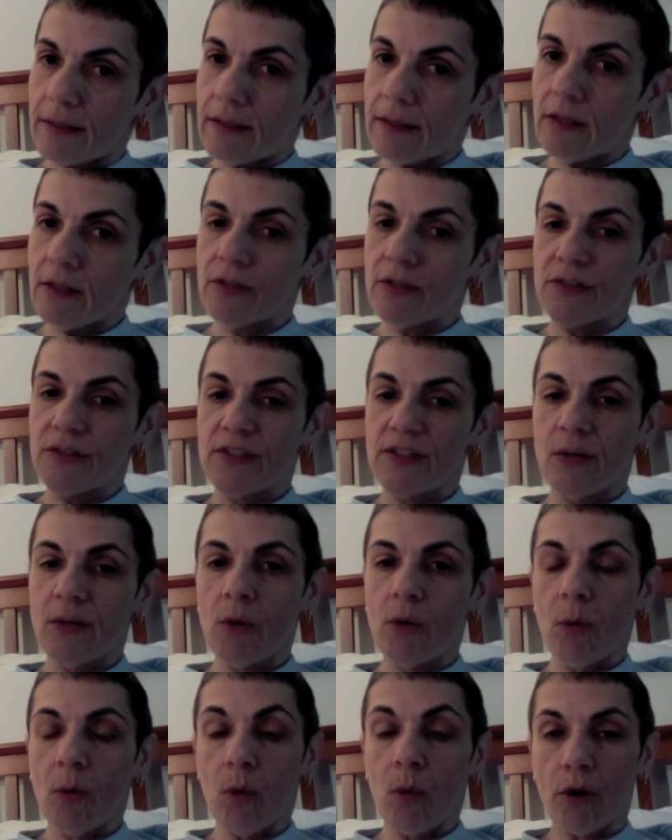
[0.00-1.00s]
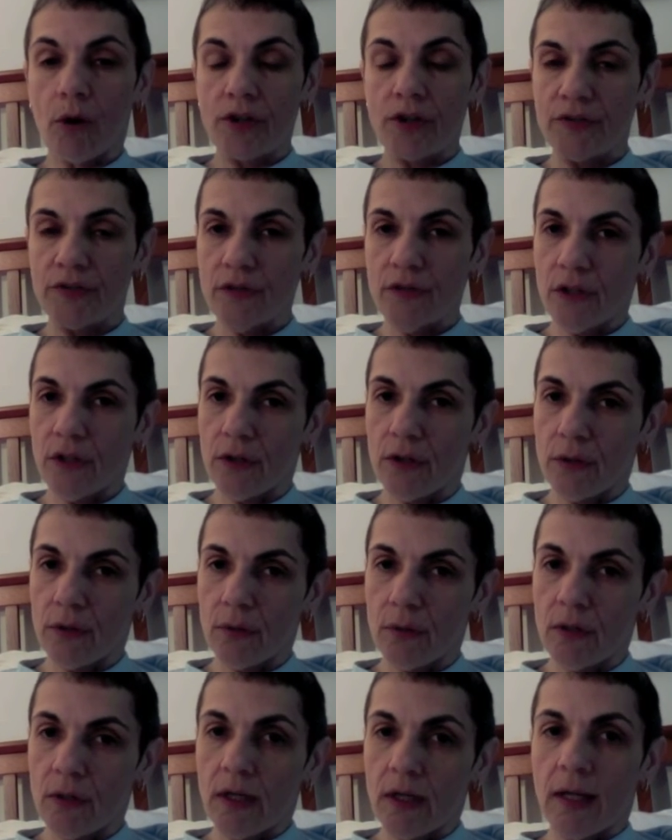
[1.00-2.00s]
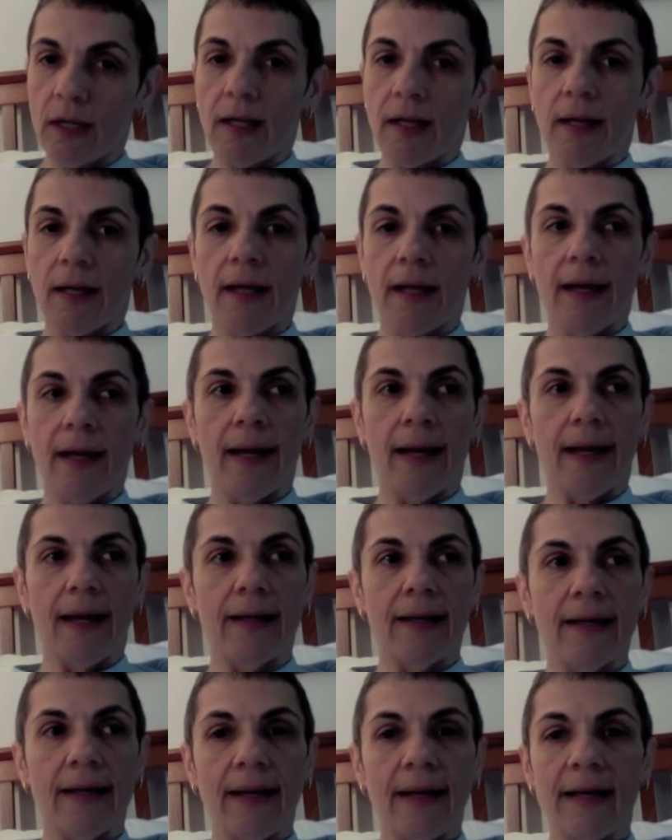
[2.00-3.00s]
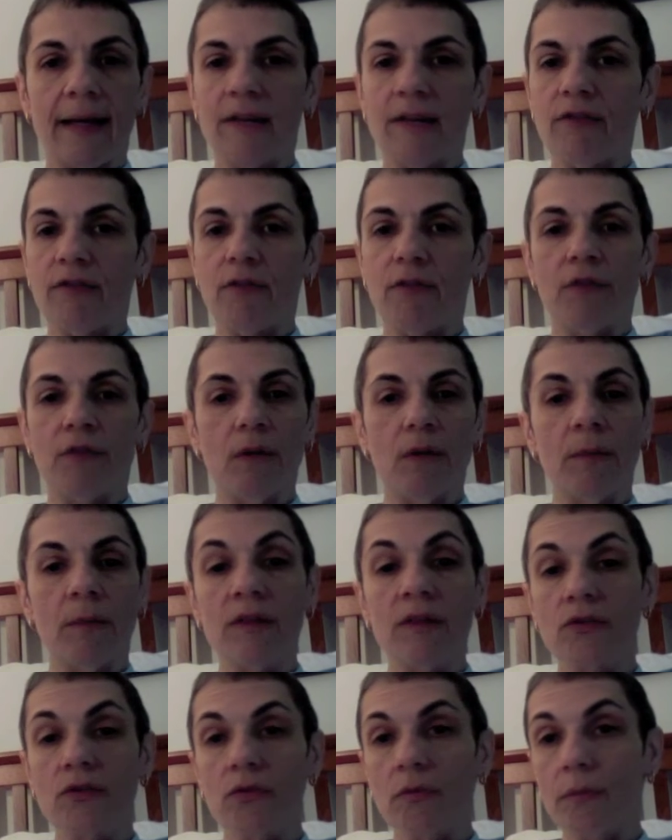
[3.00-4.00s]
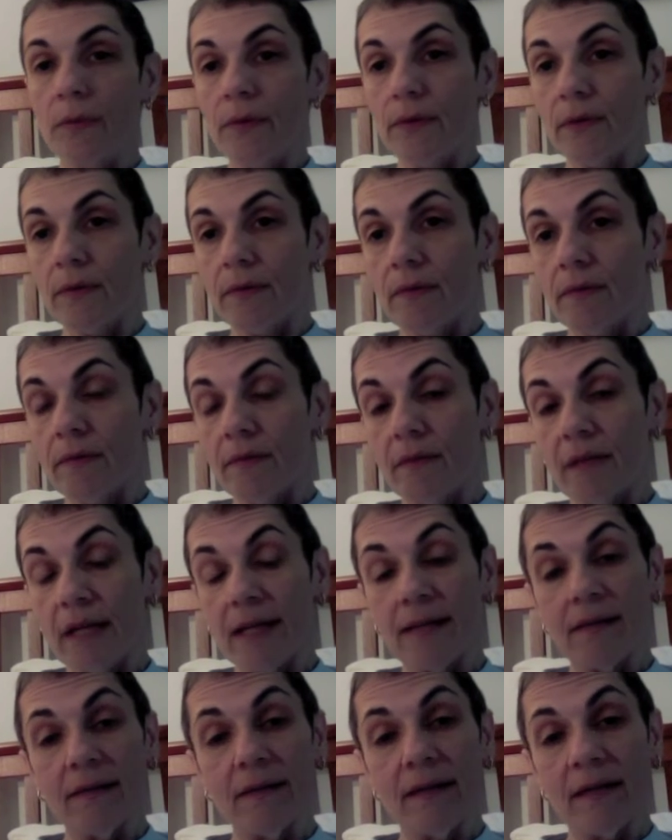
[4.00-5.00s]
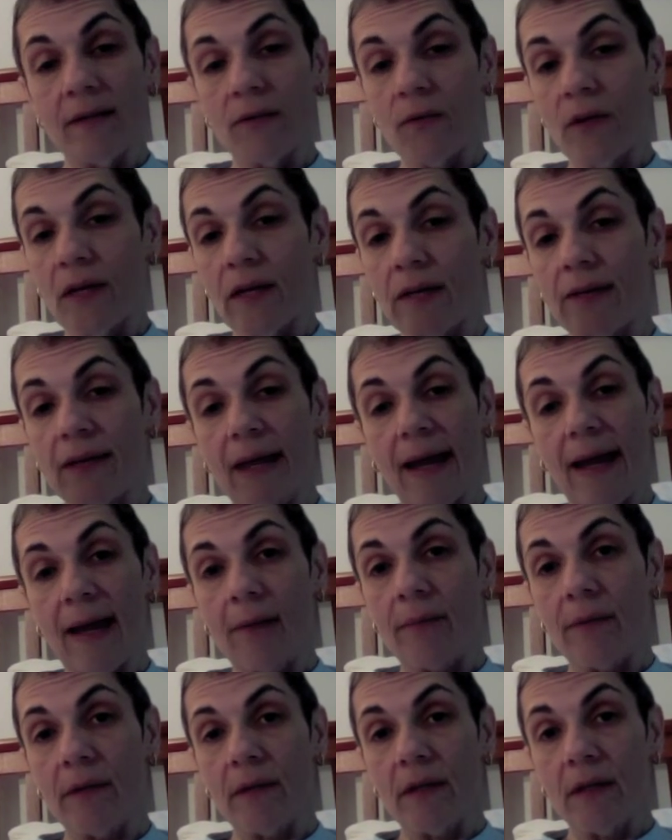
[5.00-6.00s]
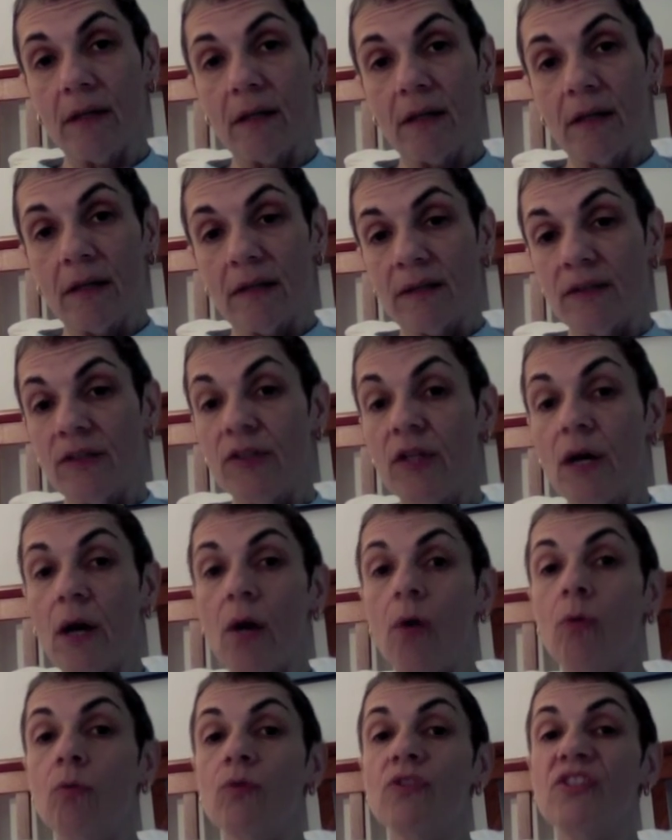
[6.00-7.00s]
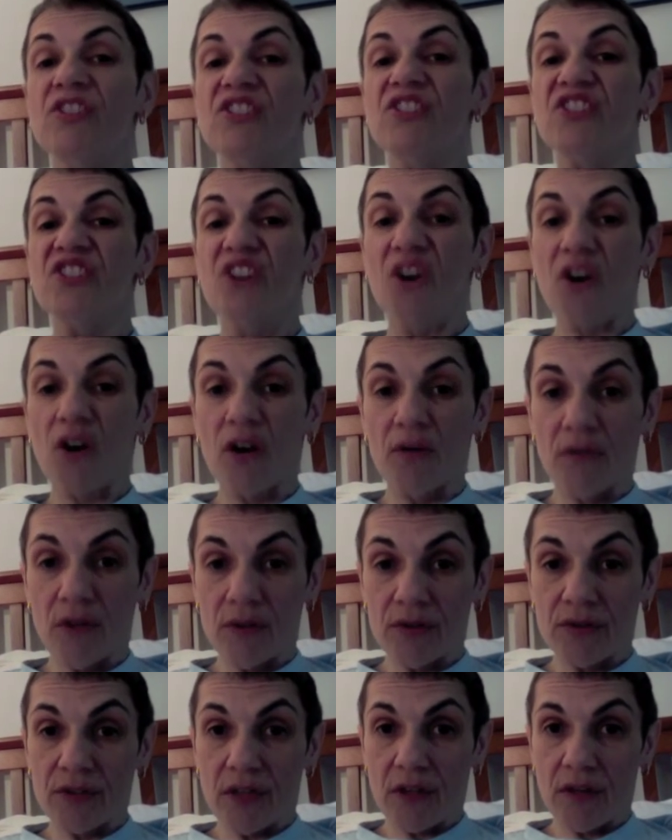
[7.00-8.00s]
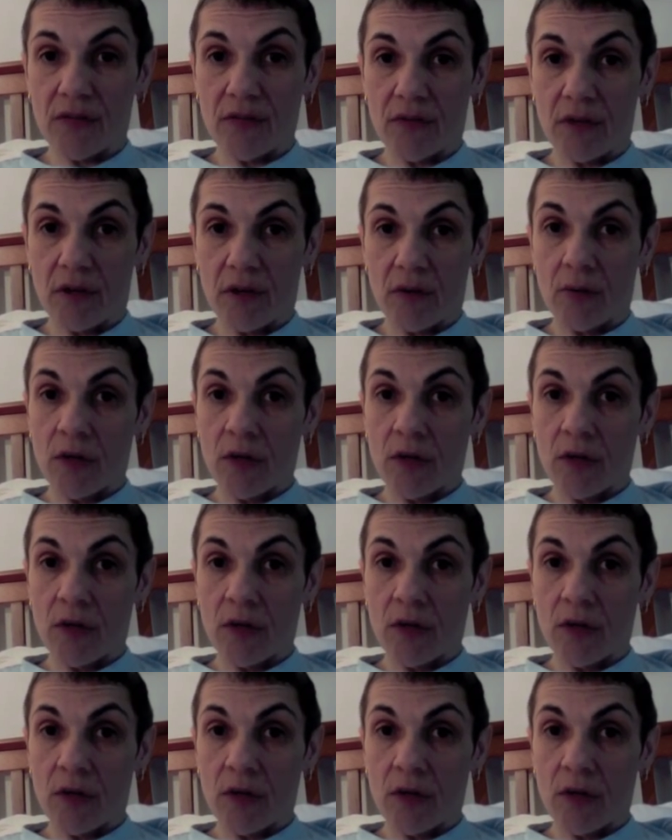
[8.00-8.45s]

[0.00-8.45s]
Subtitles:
You can see what works for you. And again, if you feel miserable, then readapt. Don't starve yourself, though.